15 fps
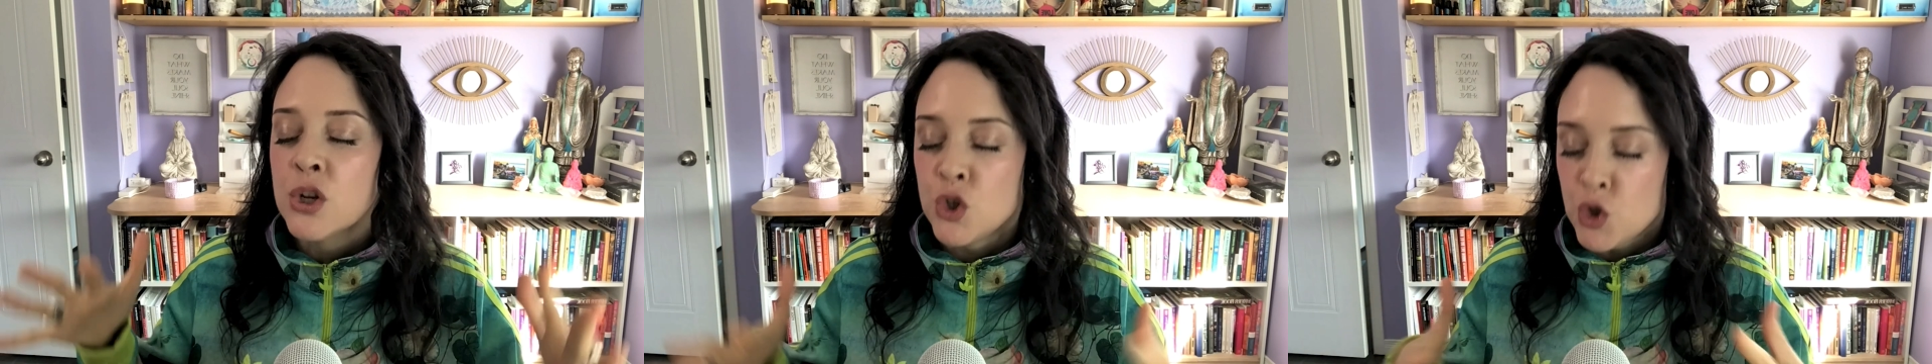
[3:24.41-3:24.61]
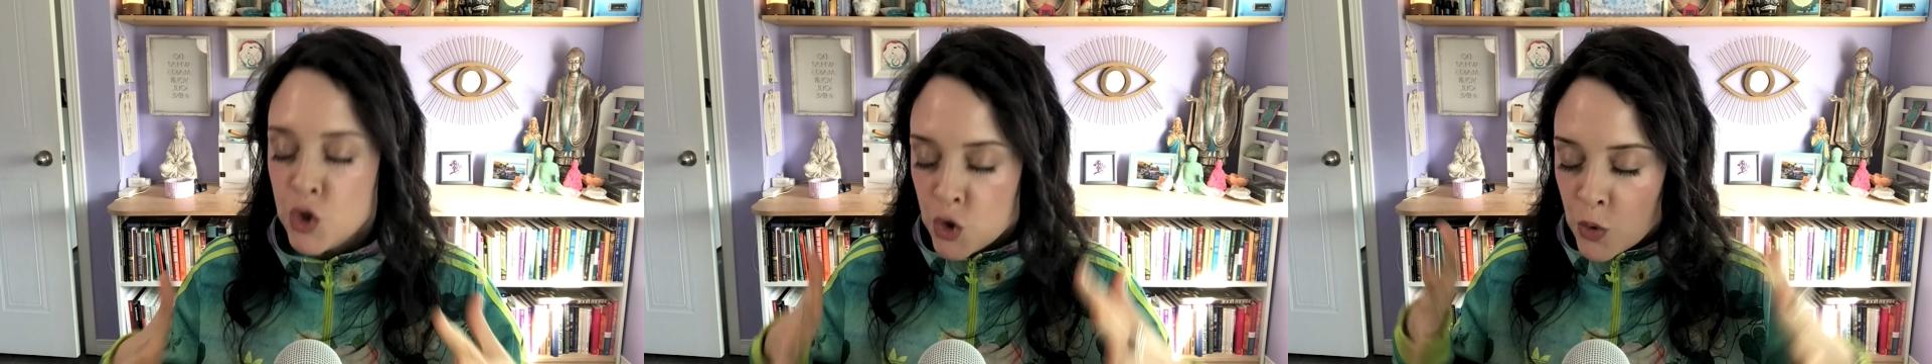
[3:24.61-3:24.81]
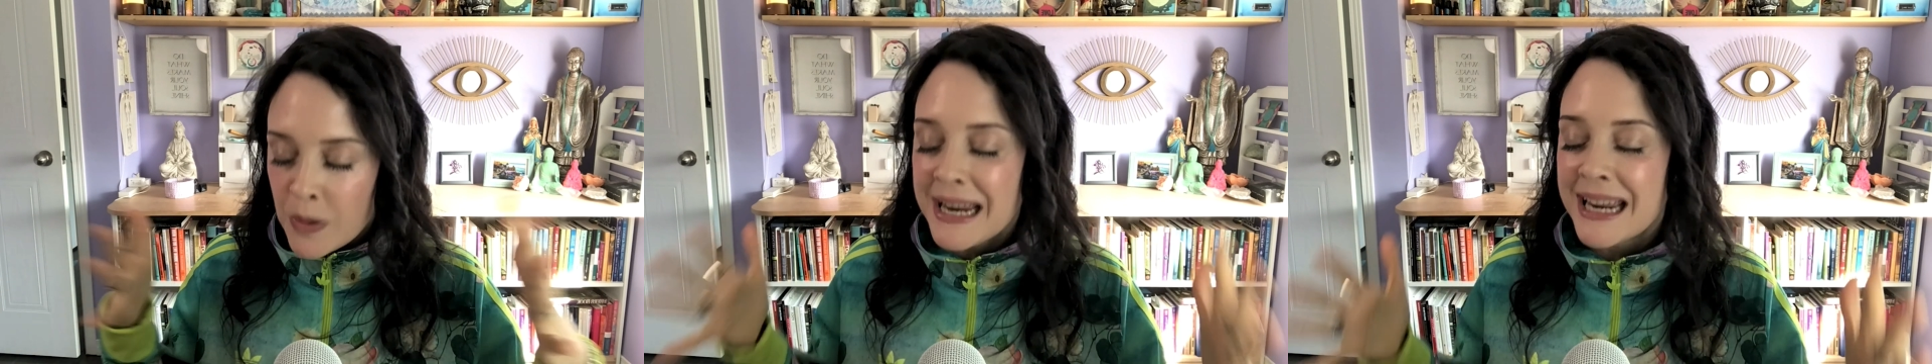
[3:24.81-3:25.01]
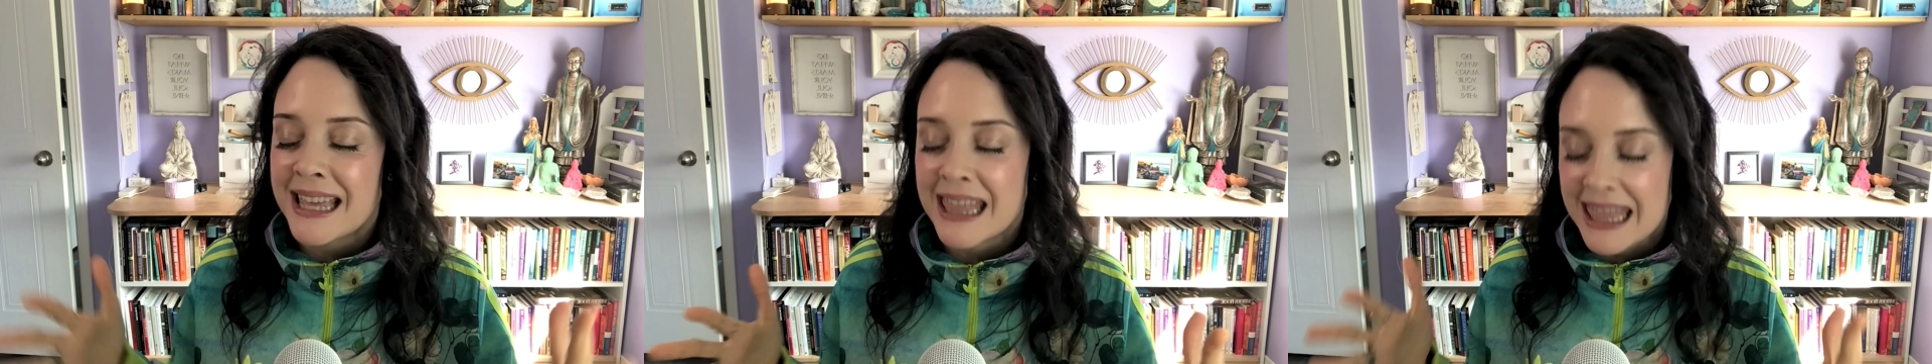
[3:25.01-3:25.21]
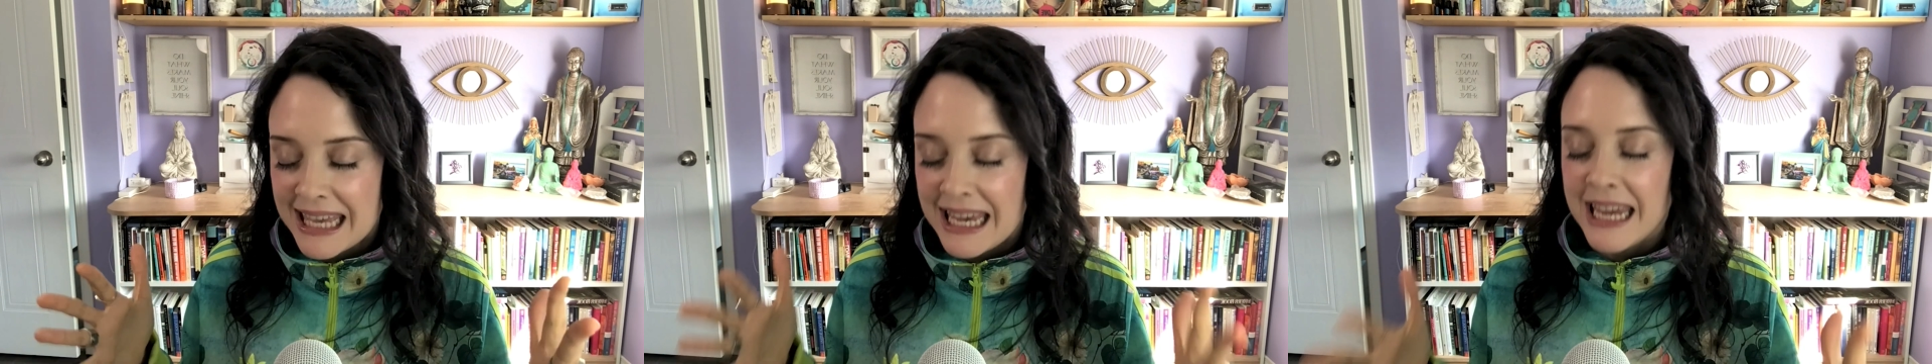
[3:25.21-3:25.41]
doing
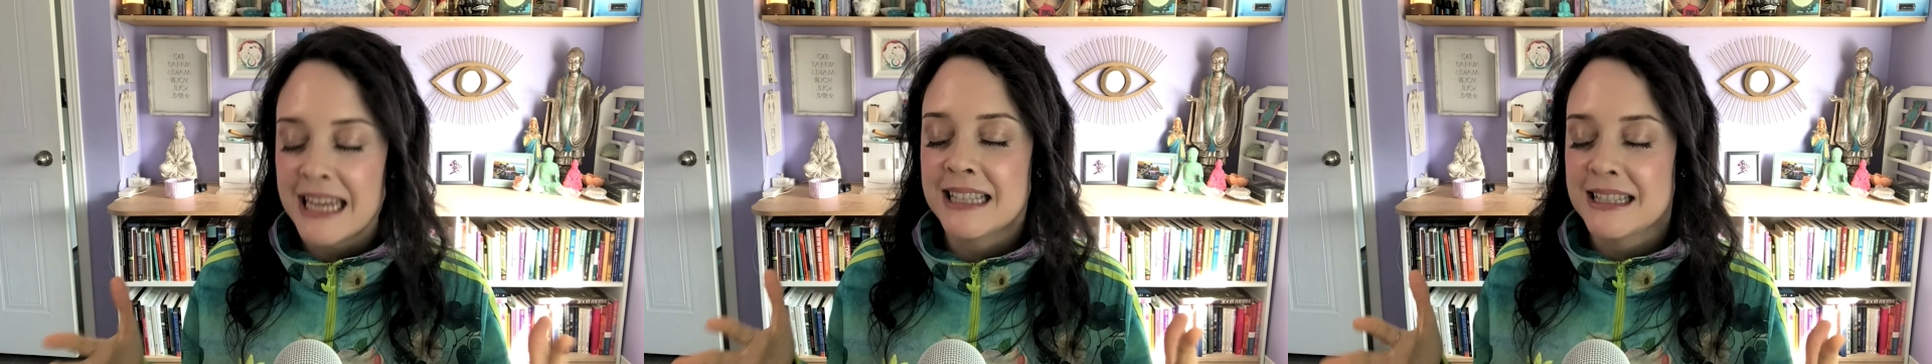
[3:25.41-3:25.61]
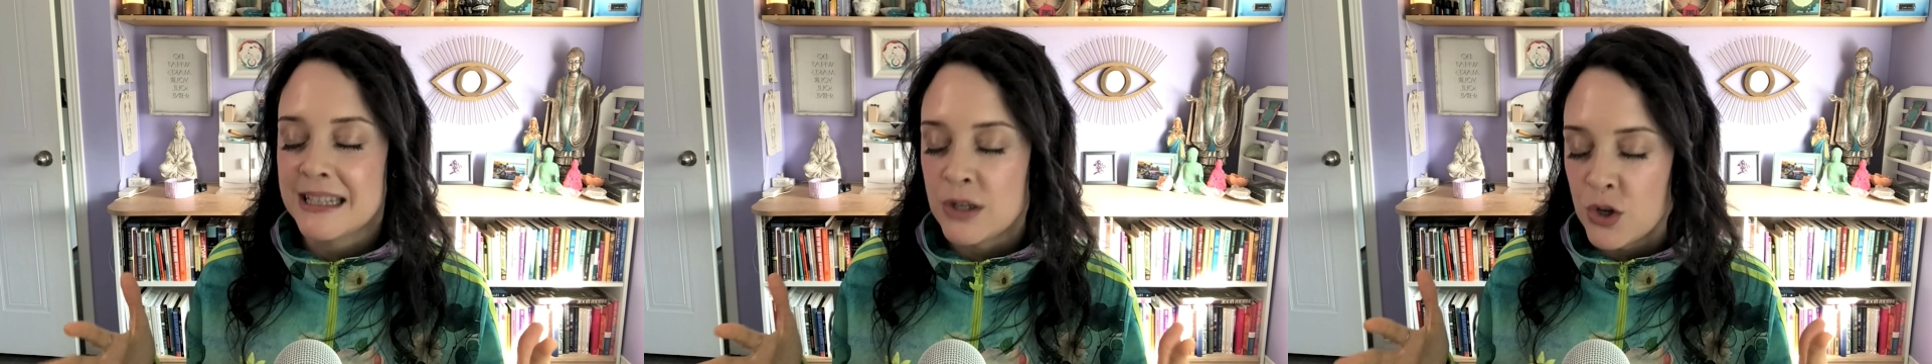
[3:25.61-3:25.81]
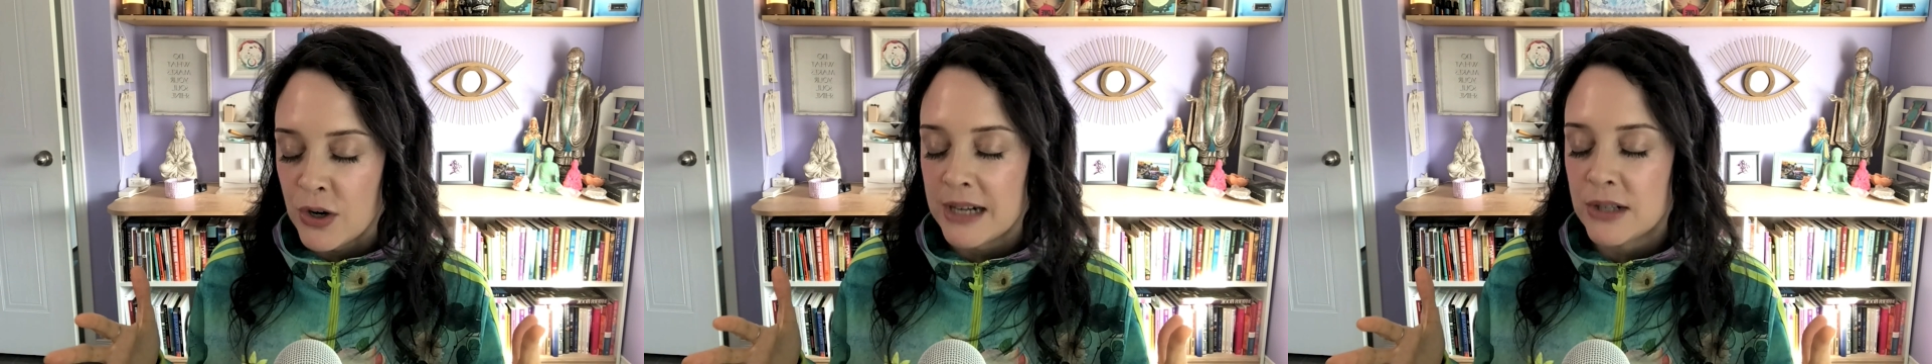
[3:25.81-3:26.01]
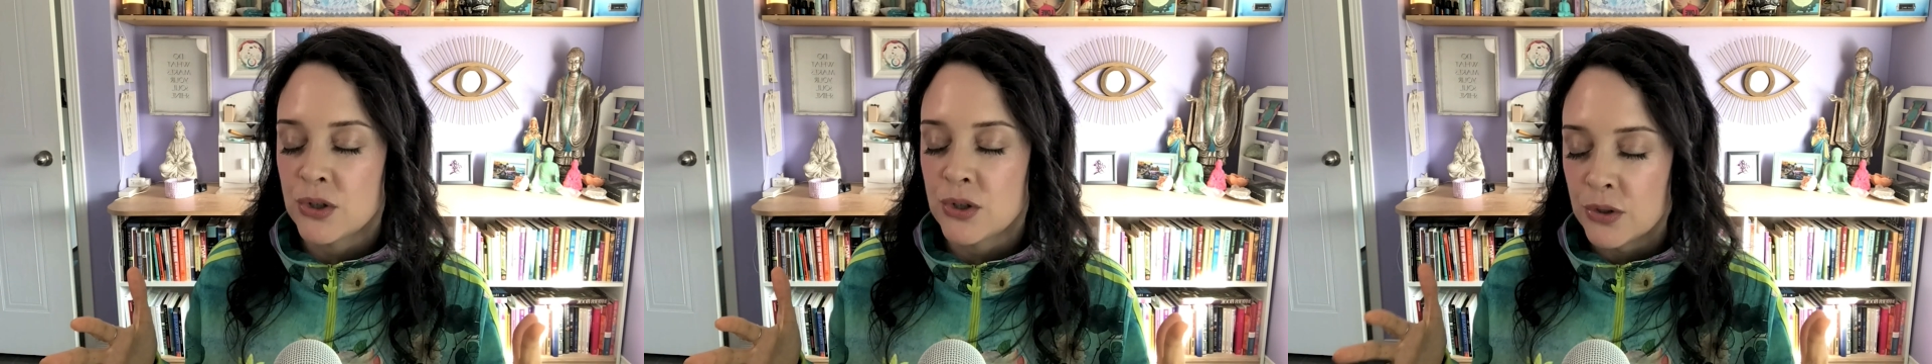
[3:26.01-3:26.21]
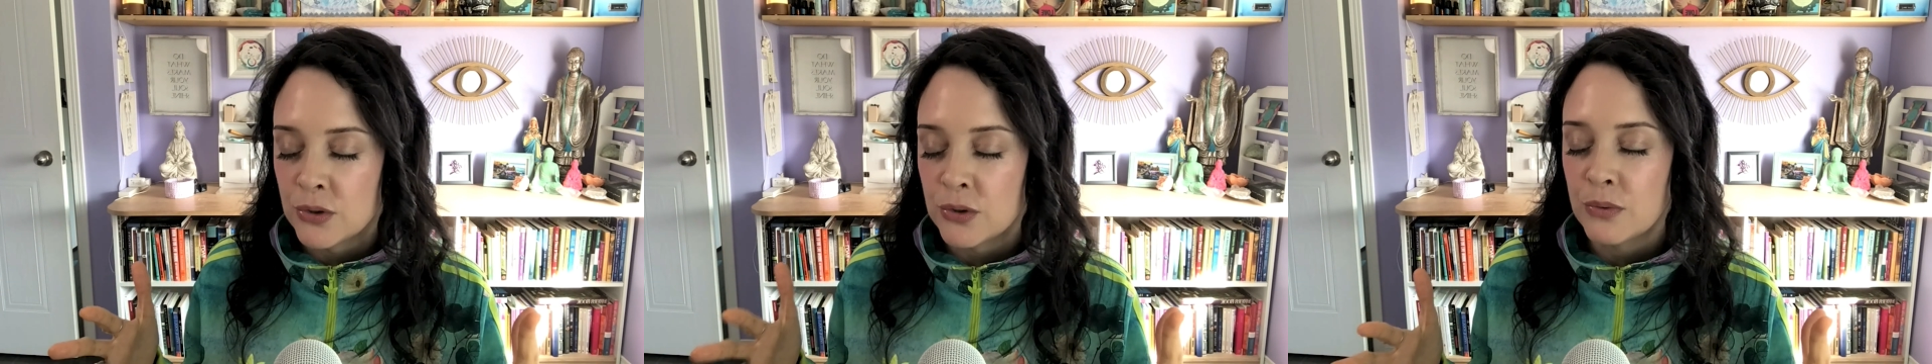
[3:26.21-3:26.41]
things in your
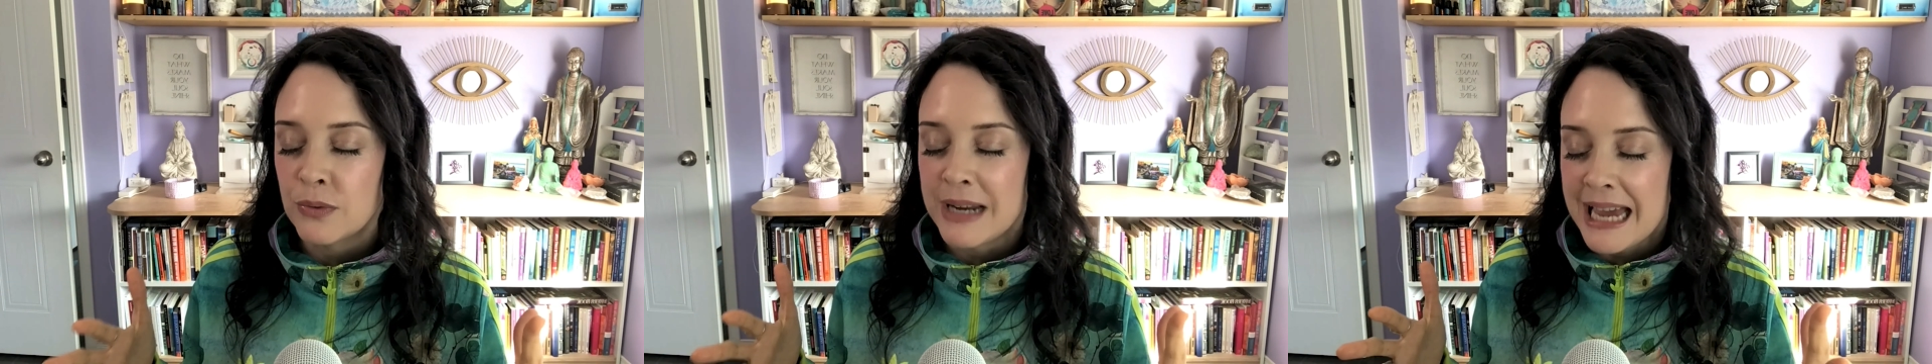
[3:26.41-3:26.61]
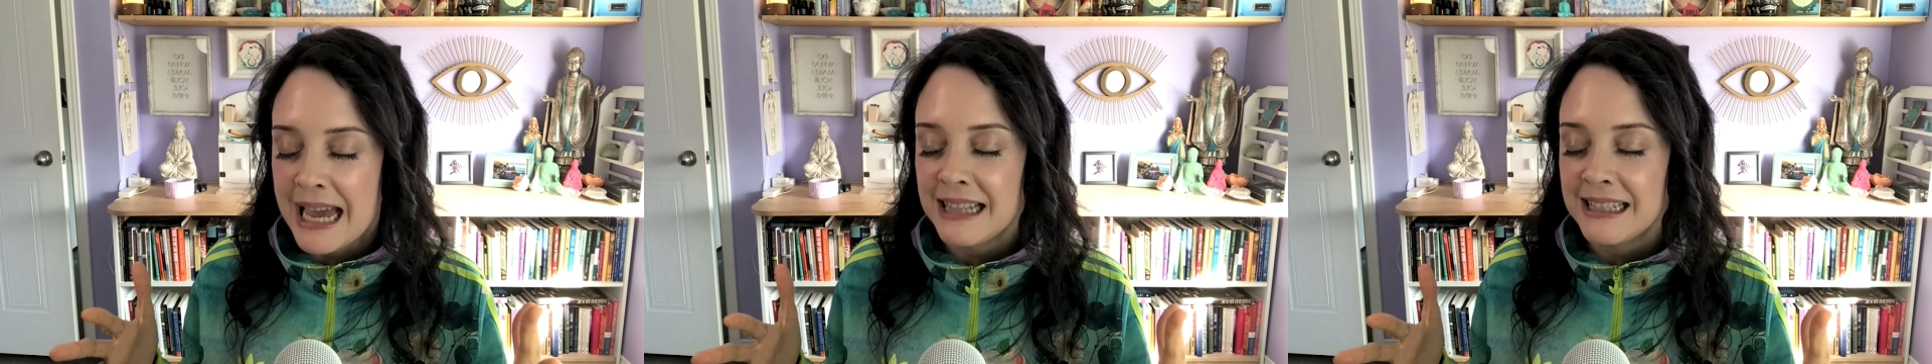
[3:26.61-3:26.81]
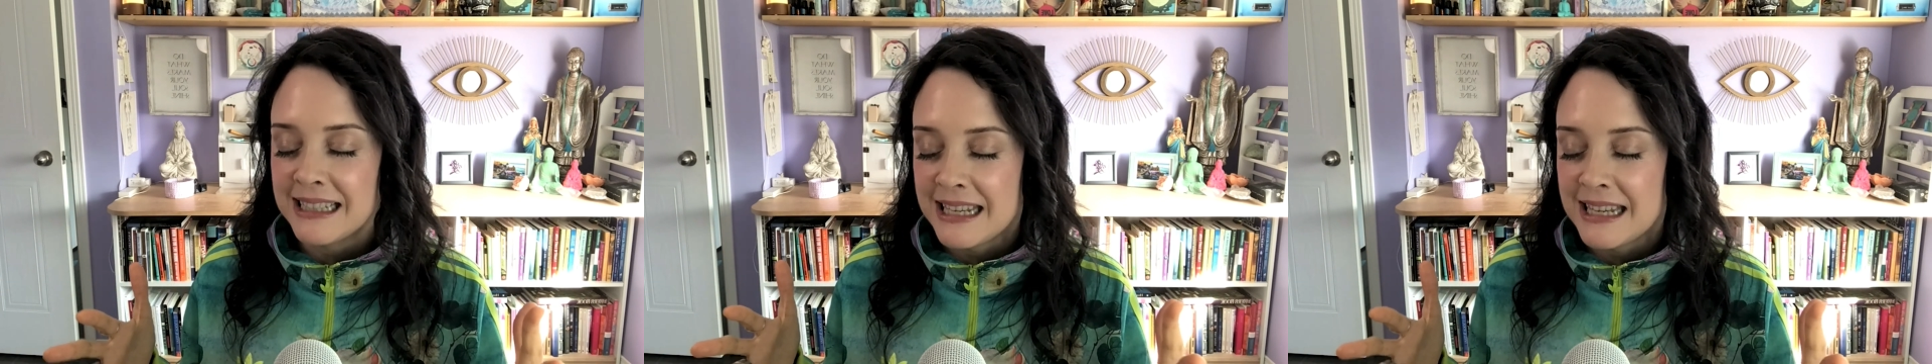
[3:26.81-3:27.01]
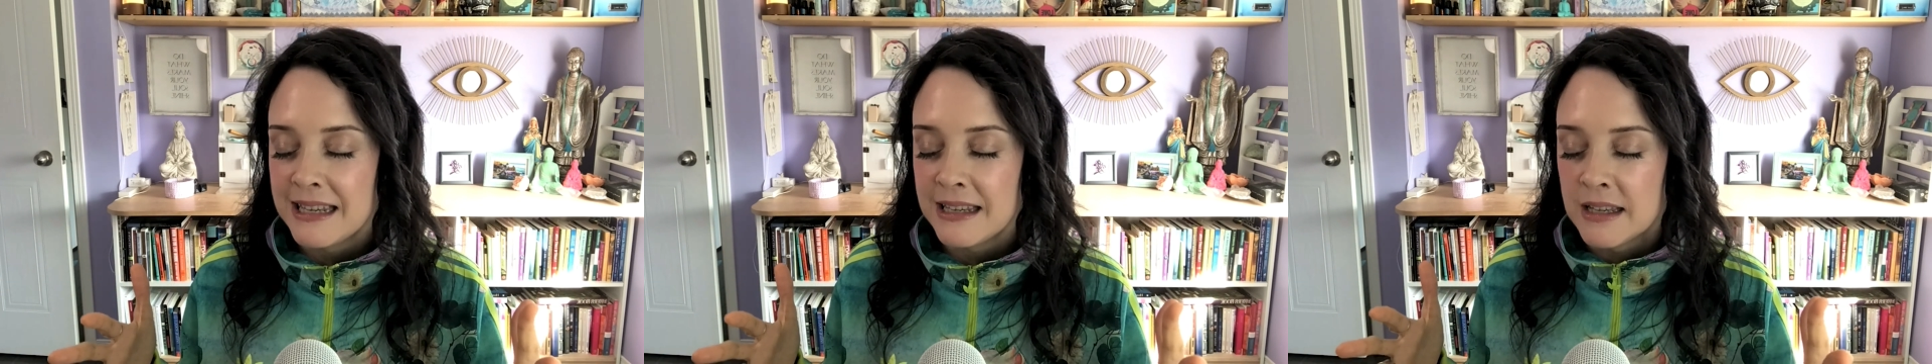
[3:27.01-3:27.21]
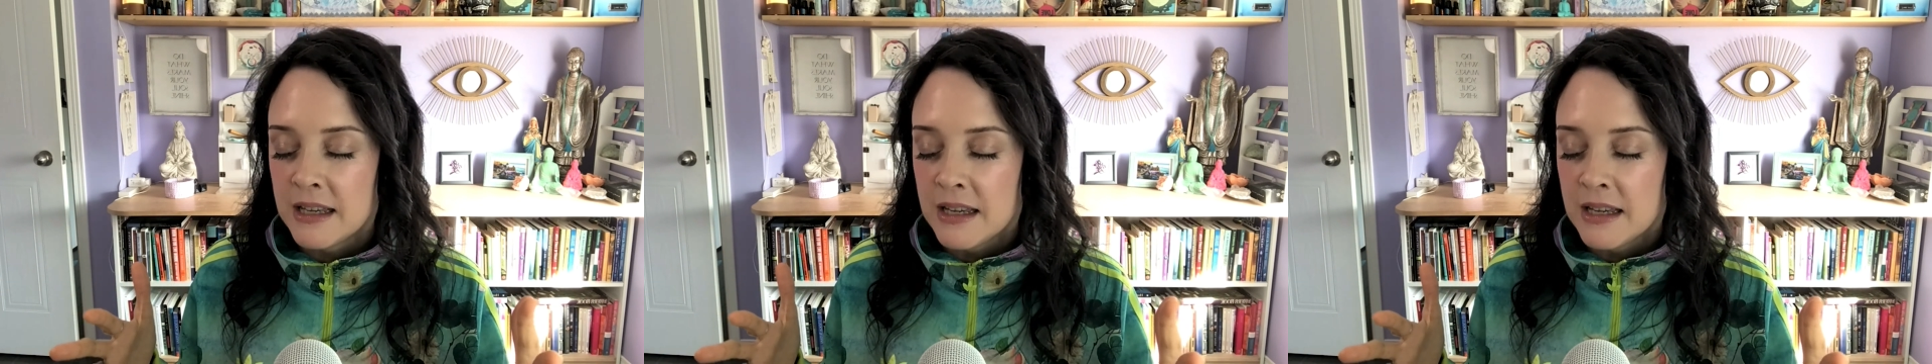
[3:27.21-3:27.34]
external reality,